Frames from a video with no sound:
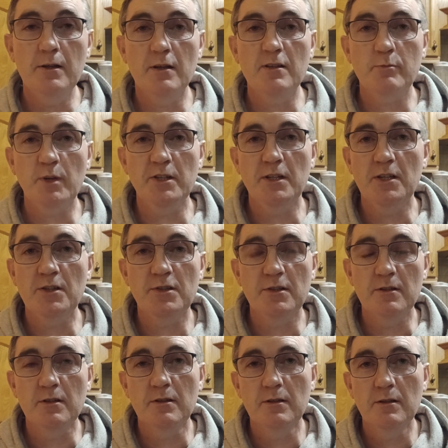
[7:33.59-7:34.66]

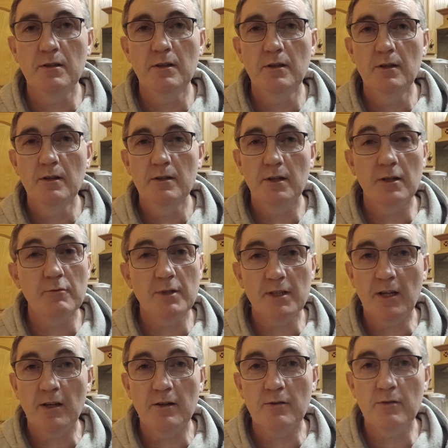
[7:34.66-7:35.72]
explanation that I want to
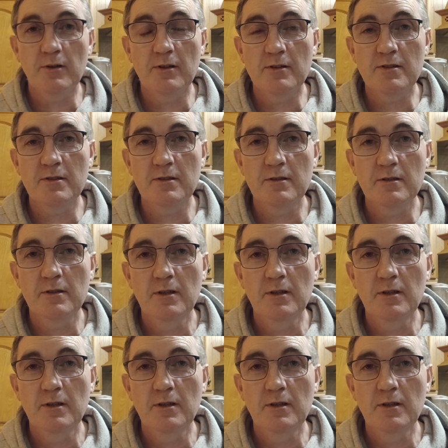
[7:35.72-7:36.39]
get across,